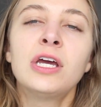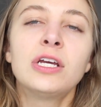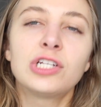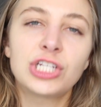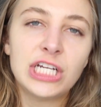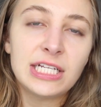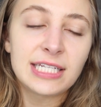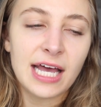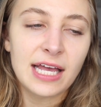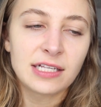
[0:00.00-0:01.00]
She
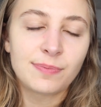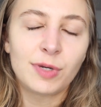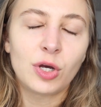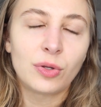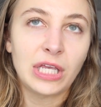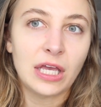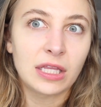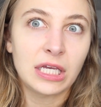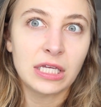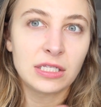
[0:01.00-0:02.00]
does, but only
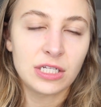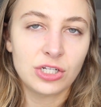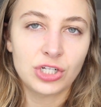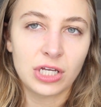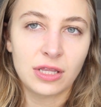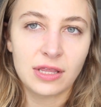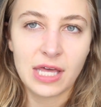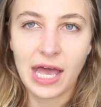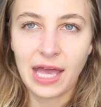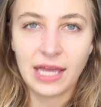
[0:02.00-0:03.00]
on the condition
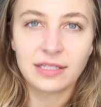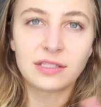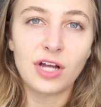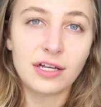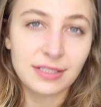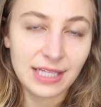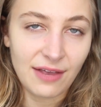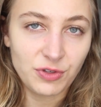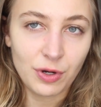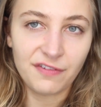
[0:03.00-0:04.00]
that it's not
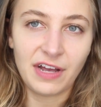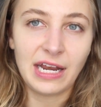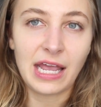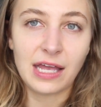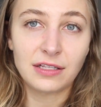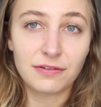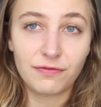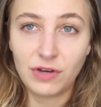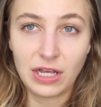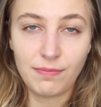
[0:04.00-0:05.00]
slaves who are fighting, it's
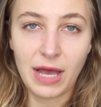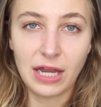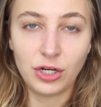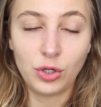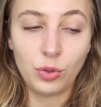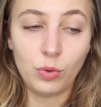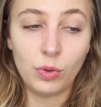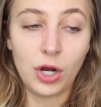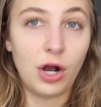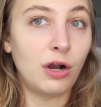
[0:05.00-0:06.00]
freedmen
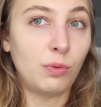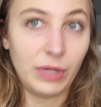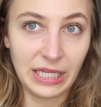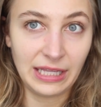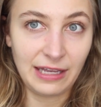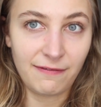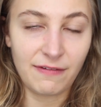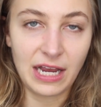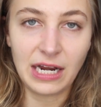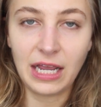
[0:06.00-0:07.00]
who are willingly
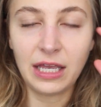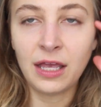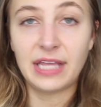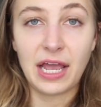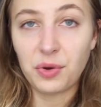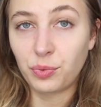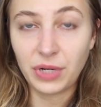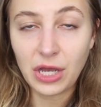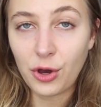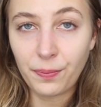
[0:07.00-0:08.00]
fighting. They
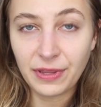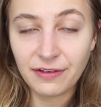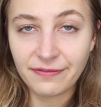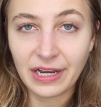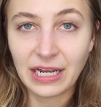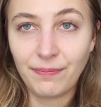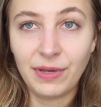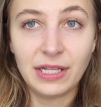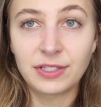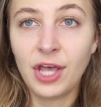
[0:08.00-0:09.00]
reopen the fighting
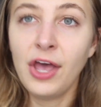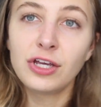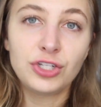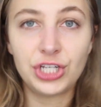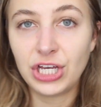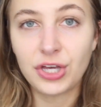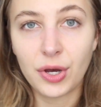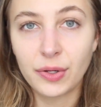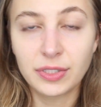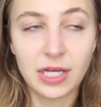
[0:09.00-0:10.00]
pits. She
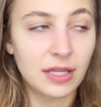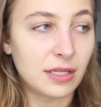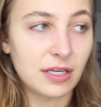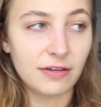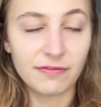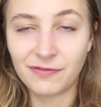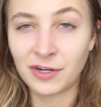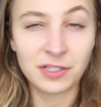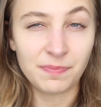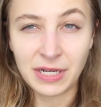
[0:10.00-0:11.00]
goes on the
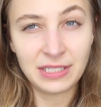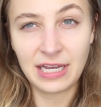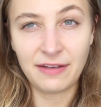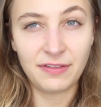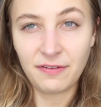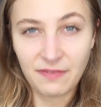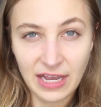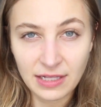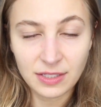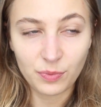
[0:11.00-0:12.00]
first big day of the
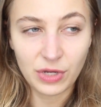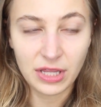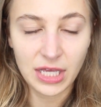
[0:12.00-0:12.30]
fights with